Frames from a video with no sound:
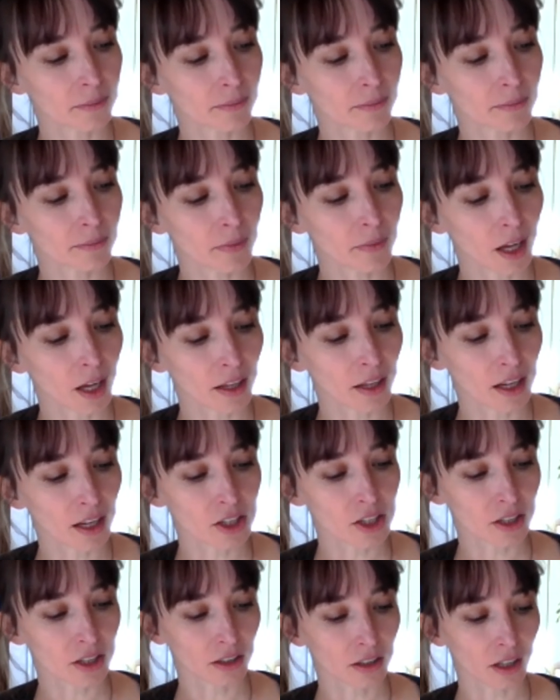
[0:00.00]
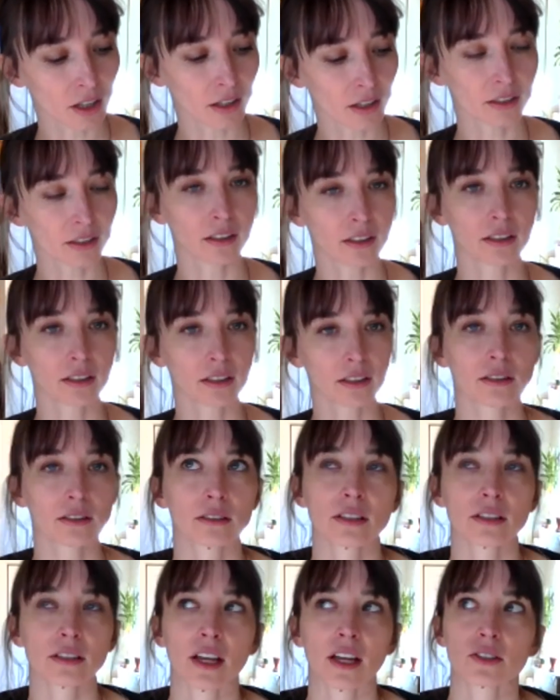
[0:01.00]
my agent got in
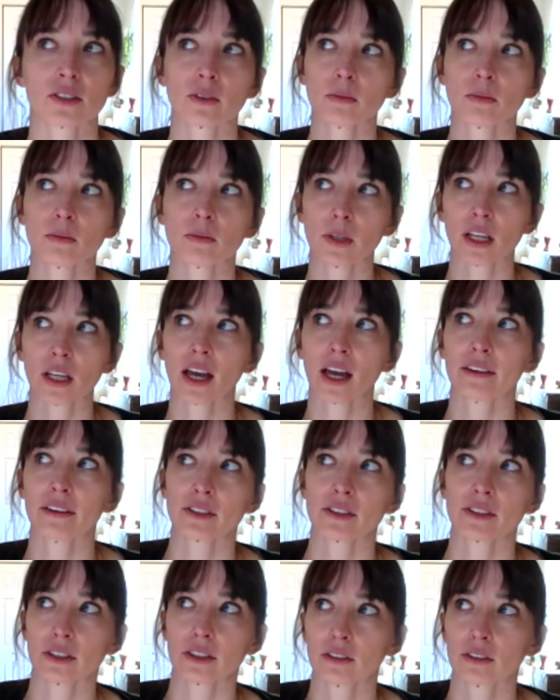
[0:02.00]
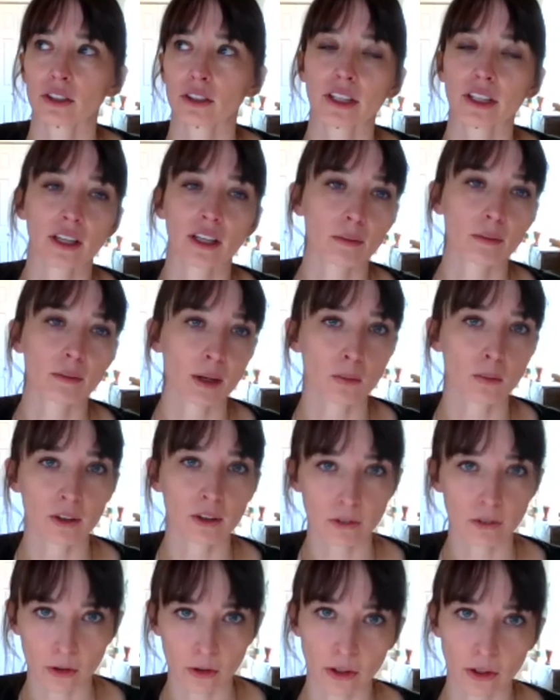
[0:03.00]
touch with me after looking at my
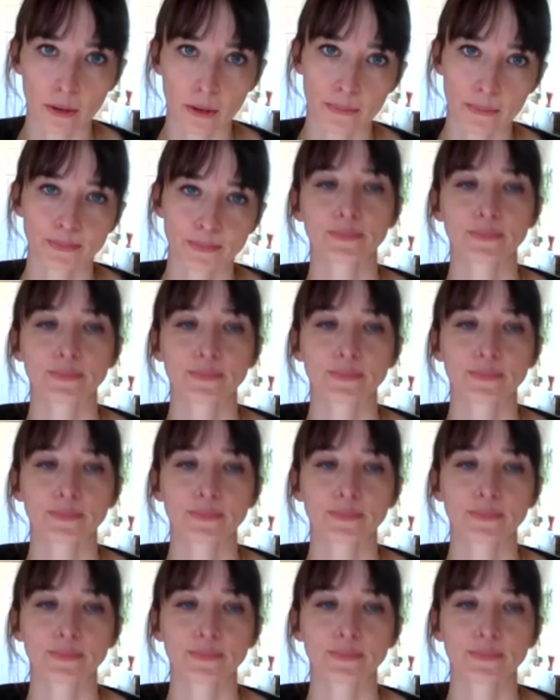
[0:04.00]
portfolio.